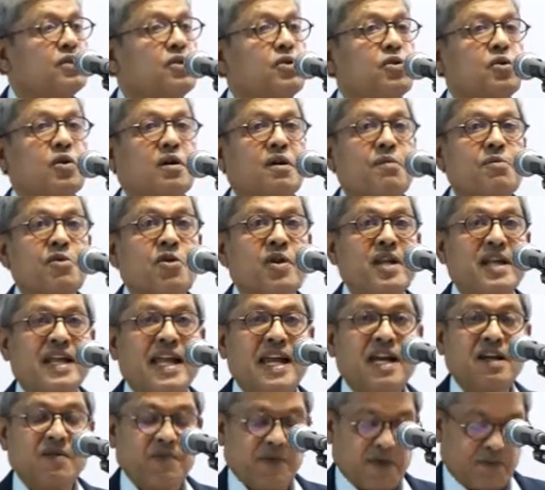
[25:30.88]
to
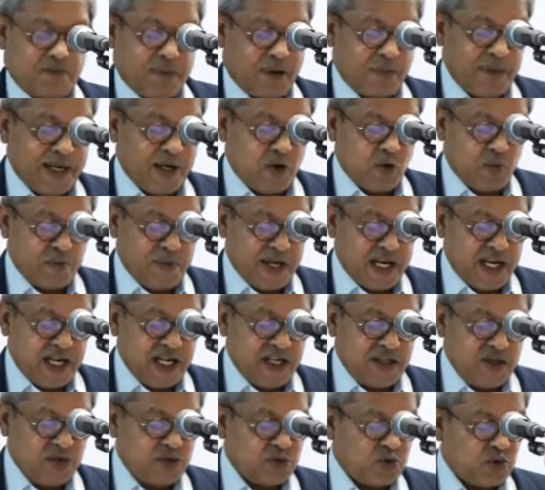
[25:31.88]
communicate with public
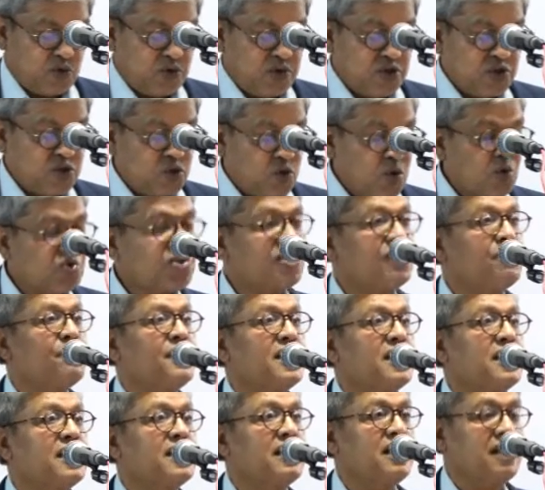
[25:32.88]
opinion through the social
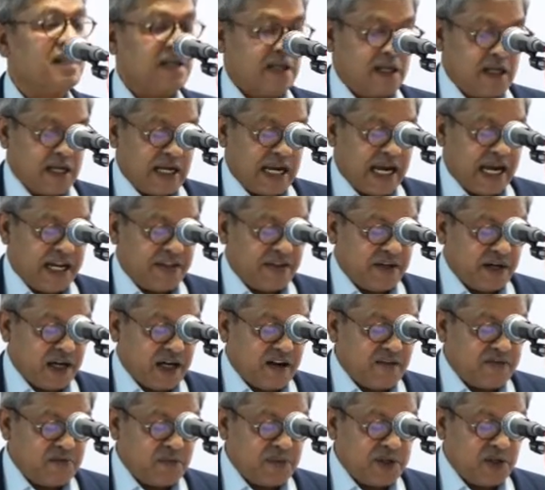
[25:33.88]
media and the
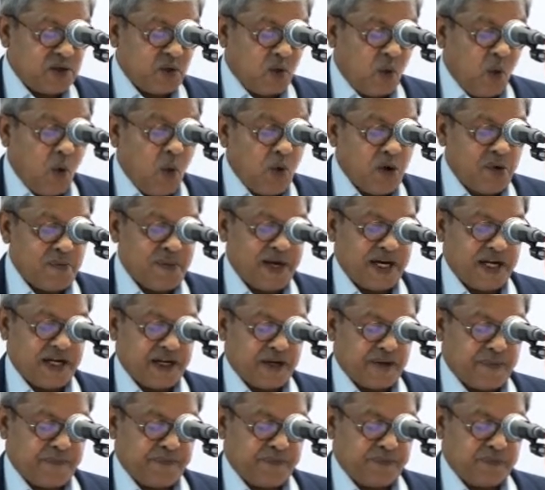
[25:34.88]
government-owned media.
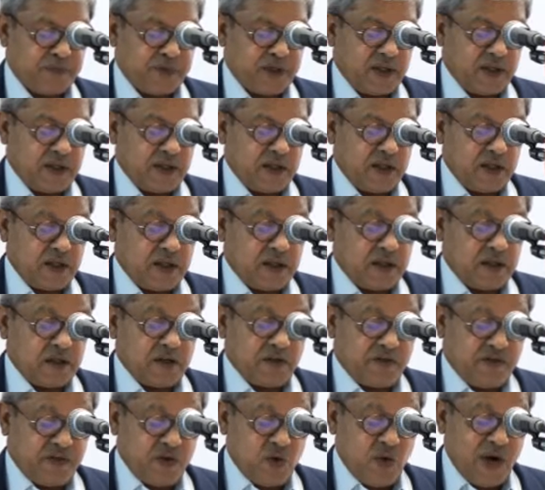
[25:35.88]
The
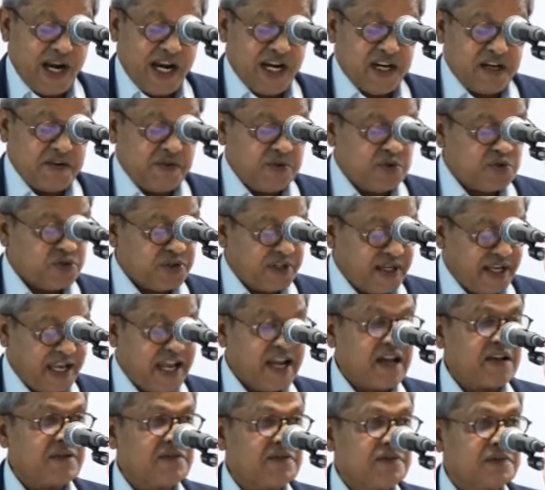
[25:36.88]
few interviews he
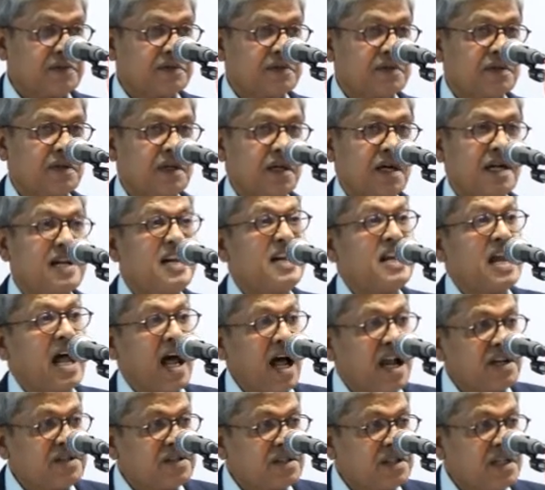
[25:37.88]
gave,
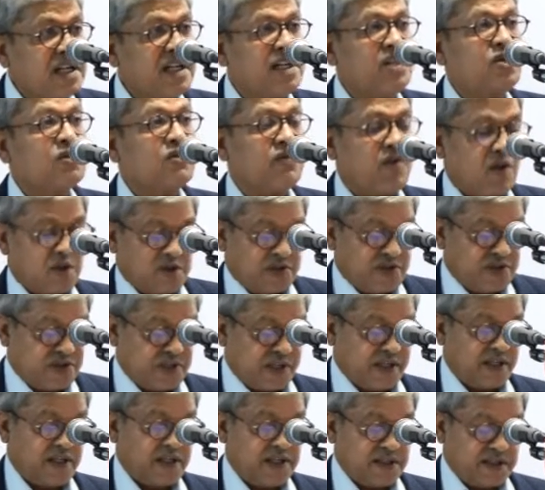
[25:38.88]
largely to foreign
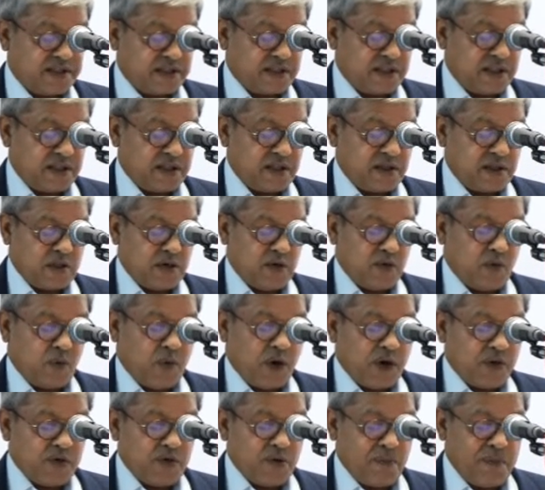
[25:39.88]
journalists,
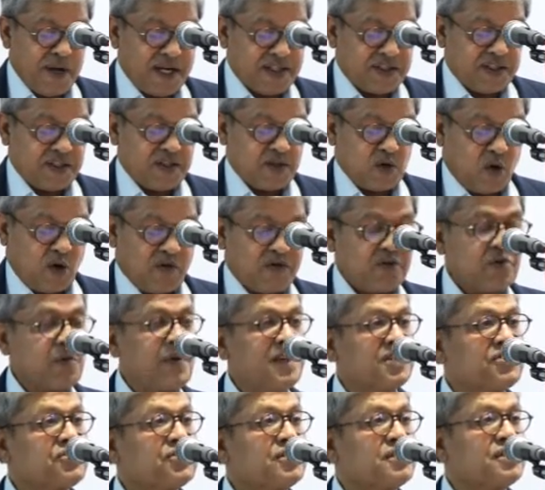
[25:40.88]
were on the basis of
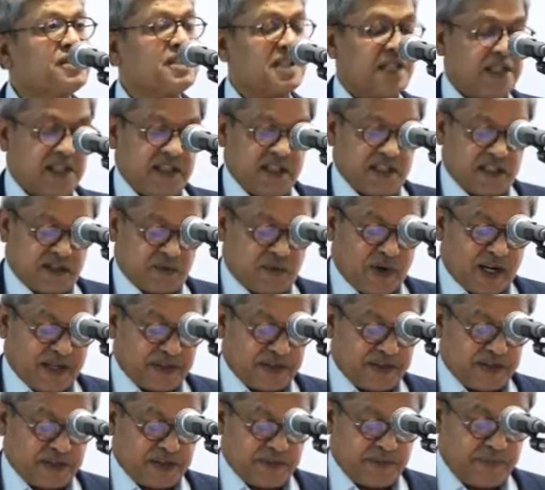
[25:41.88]
questions sent in
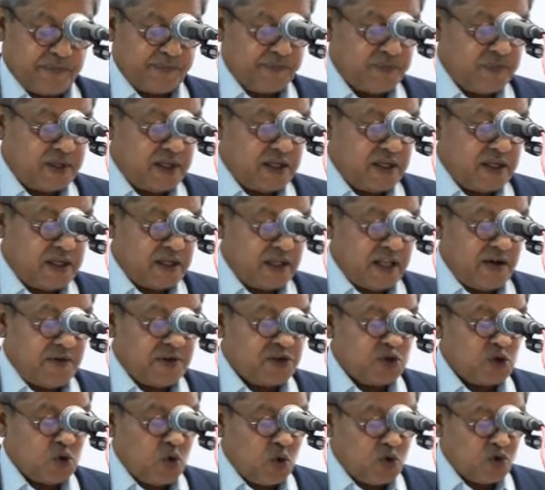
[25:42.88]
advance. There
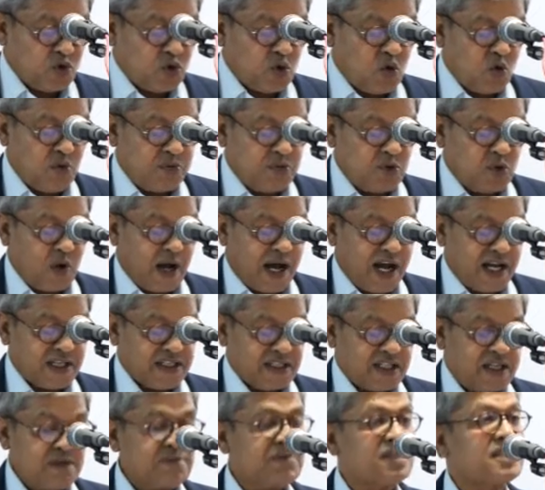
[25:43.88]
was no scope to
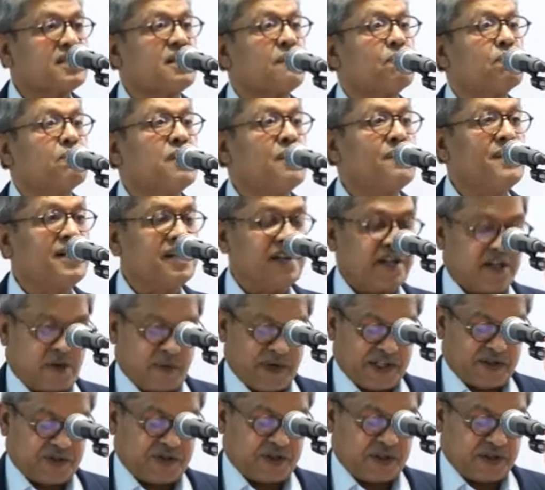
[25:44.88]
ask him supplementary
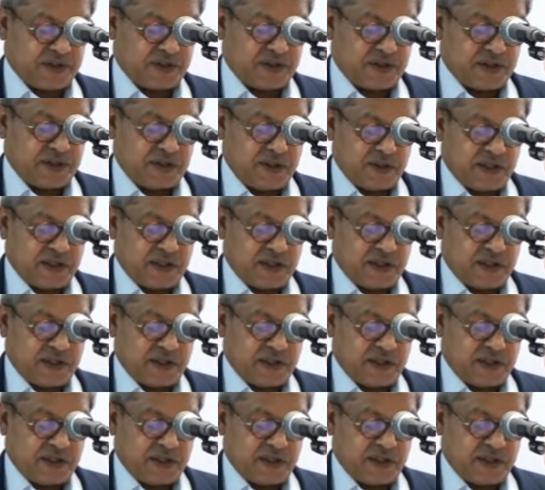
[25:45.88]
questions.